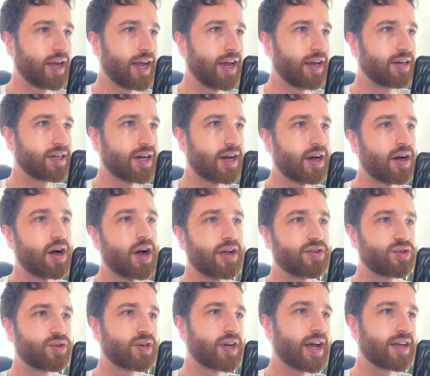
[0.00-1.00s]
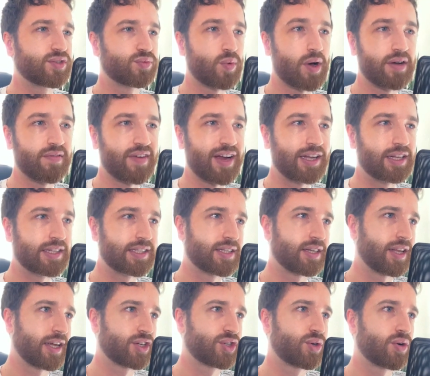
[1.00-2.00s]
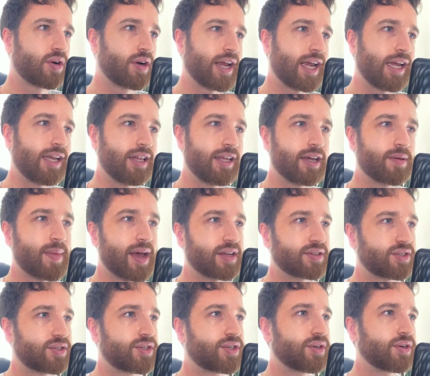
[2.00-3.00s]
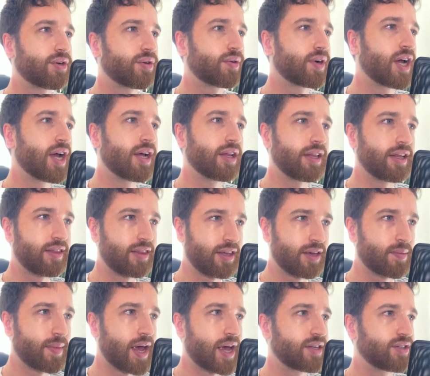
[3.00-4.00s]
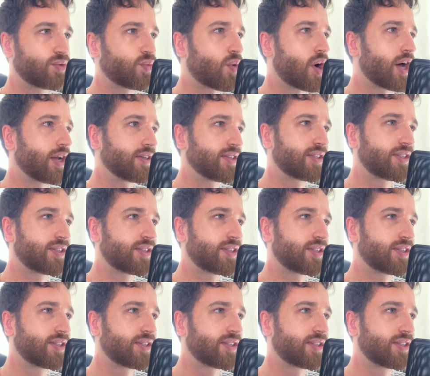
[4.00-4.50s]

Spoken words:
and hydrogen has 1 valence electron, helium has 2, lithium has 1,